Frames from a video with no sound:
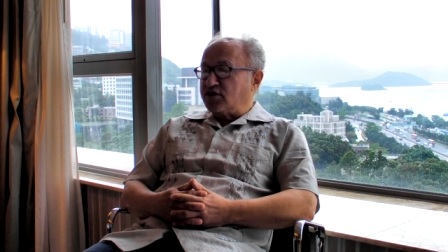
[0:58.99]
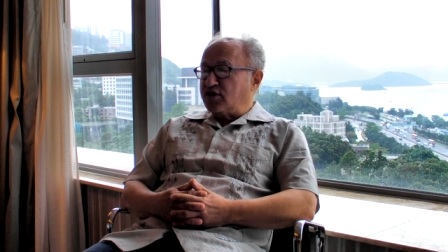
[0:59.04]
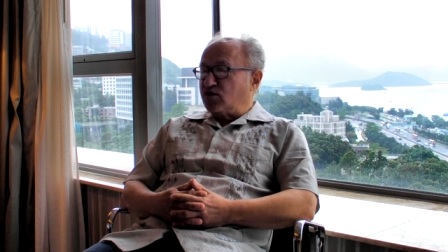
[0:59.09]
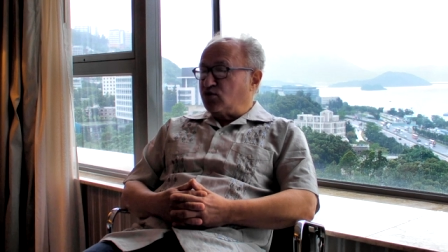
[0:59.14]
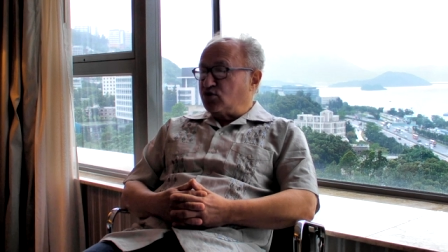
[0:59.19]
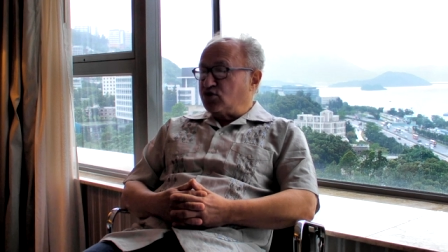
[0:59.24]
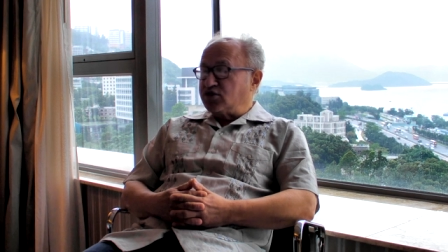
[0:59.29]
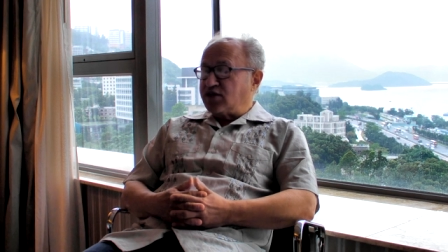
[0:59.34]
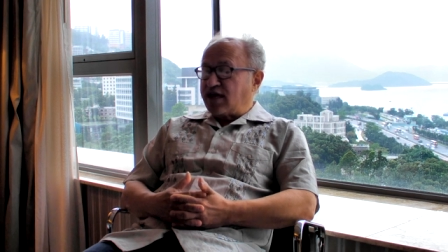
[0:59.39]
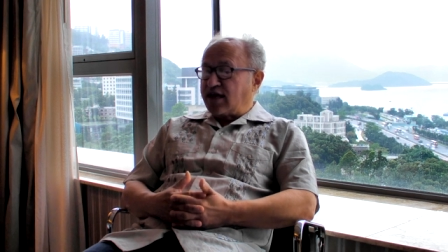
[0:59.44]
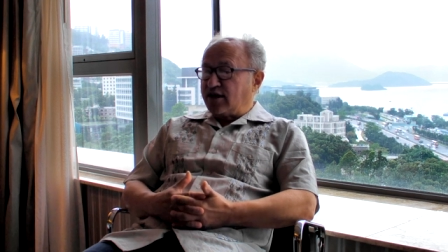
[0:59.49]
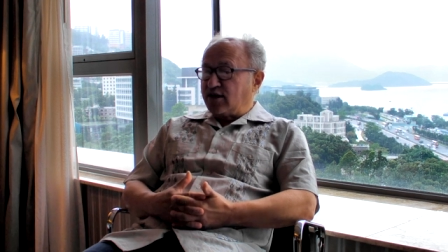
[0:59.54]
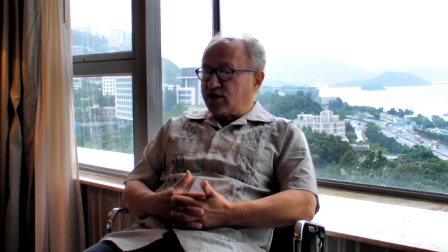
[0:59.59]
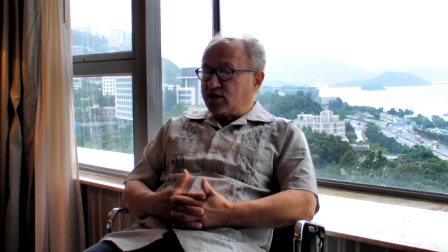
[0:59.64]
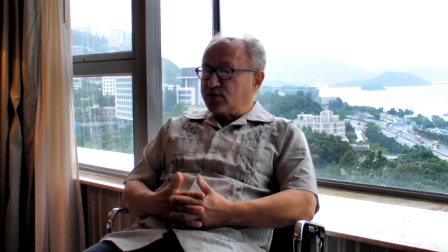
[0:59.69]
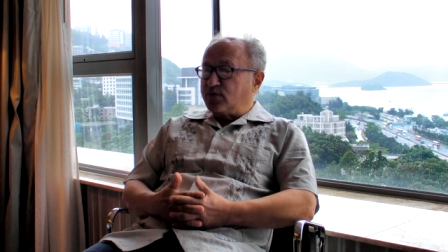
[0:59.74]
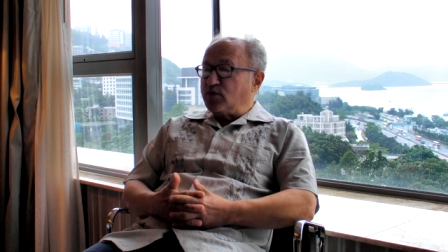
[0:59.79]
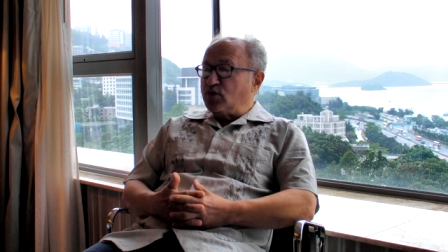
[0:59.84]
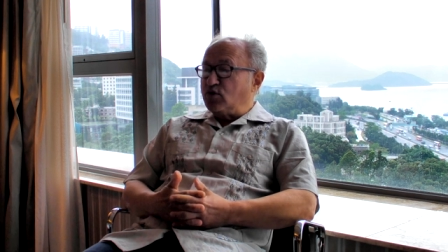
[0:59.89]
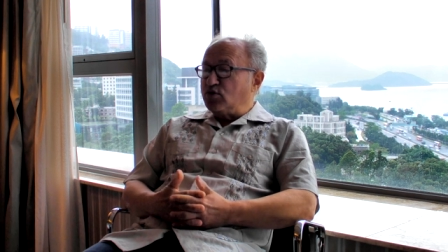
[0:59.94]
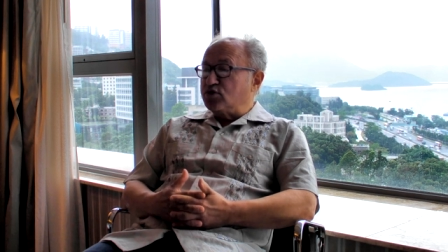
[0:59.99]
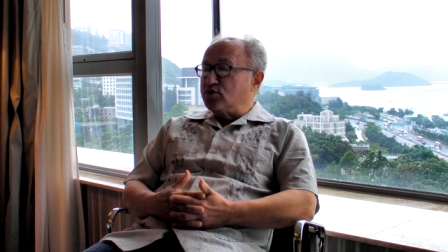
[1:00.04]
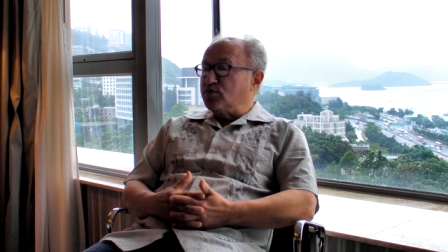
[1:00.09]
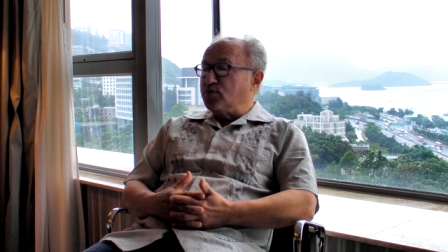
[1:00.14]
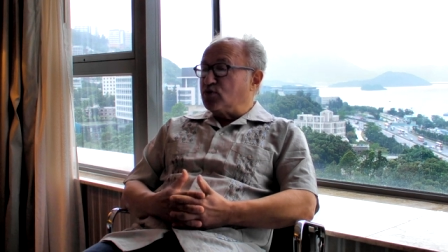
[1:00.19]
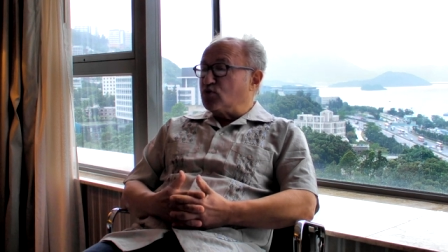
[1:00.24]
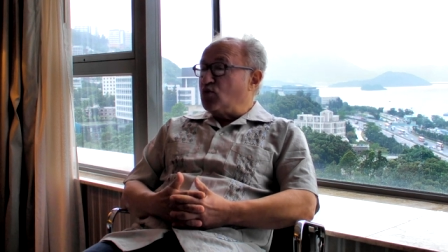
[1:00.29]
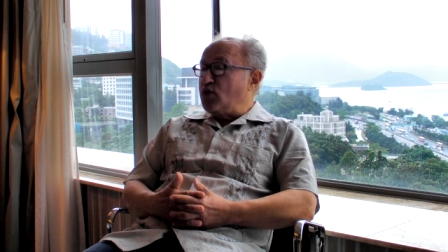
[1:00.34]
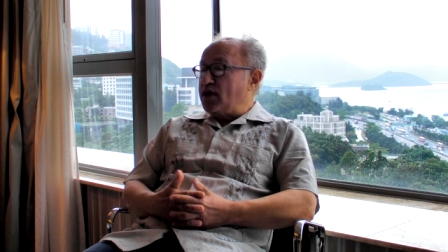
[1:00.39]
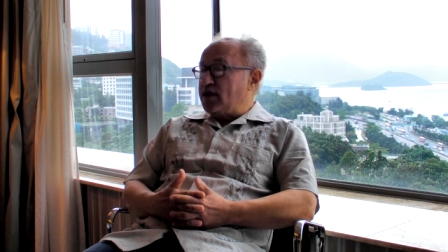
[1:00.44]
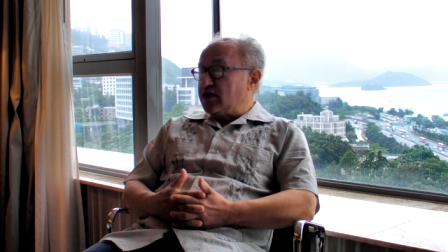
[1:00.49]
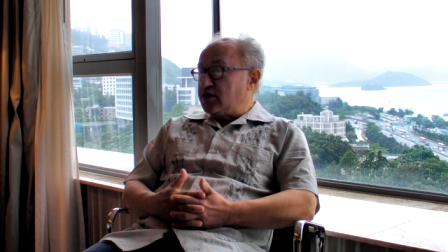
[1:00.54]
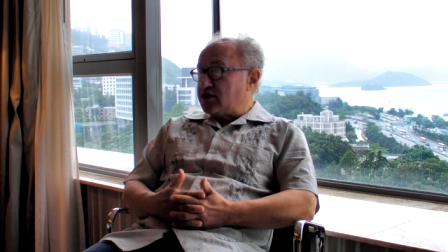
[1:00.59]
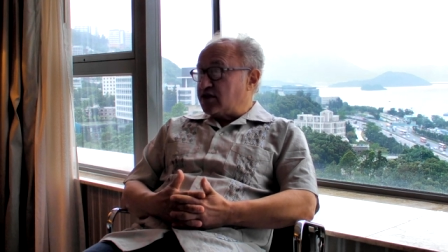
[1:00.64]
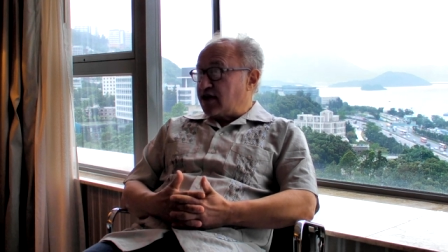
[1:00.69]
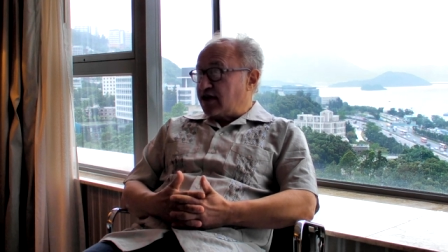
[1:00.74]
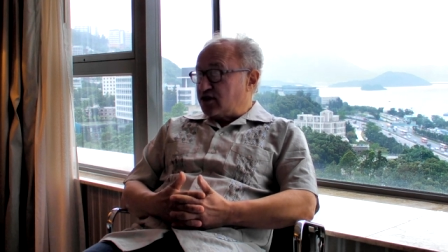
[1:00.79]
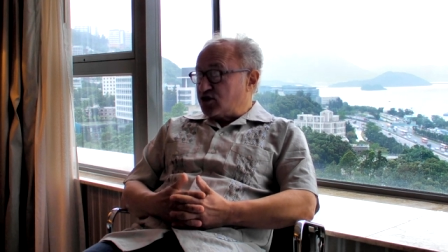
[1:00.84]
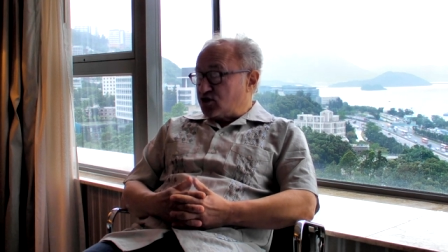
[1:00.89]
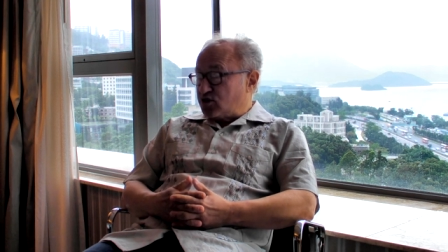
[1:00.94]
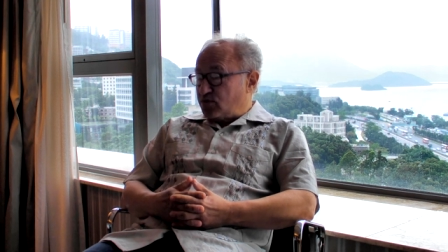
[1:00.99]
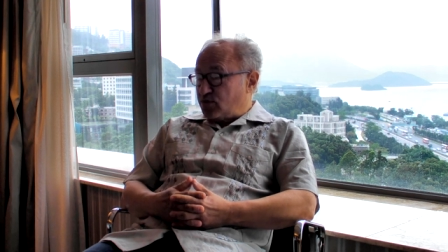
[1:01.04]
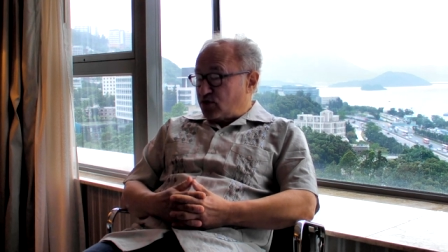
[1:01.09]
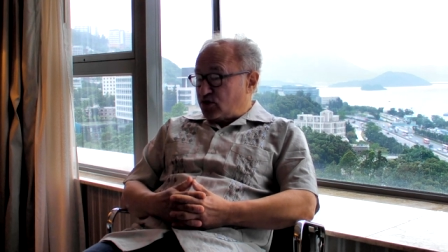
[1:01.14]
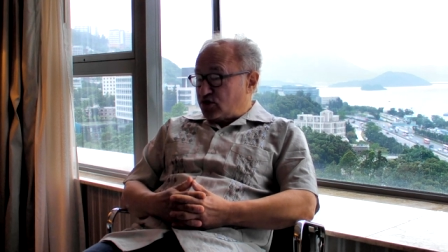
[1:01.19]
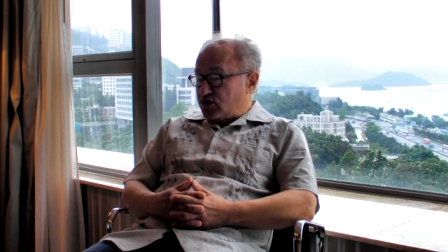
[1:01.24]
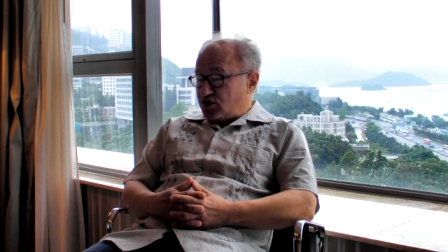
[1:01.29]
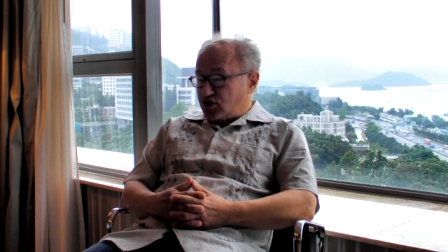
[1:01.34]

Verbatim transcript: that will settle disputes between its customers